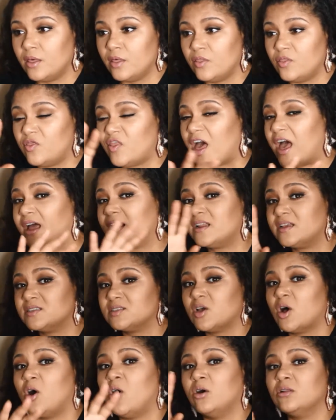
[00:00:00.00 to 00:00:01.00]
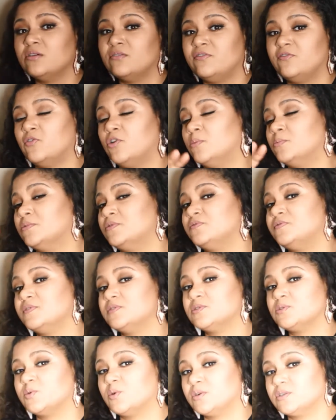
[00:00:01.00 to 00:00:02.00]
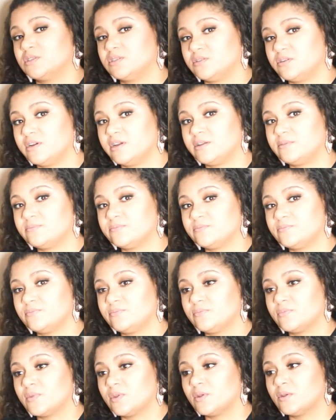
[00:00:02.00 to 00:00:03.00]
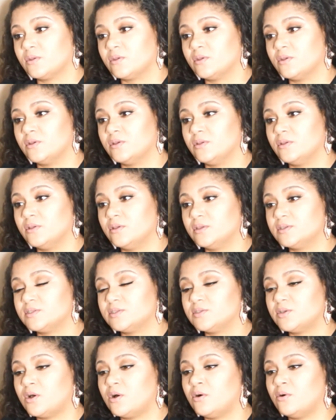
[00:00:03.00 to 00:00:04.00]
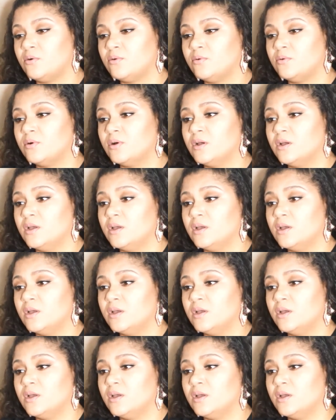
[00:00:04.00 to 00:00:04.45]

that is all a form of sorcery. So,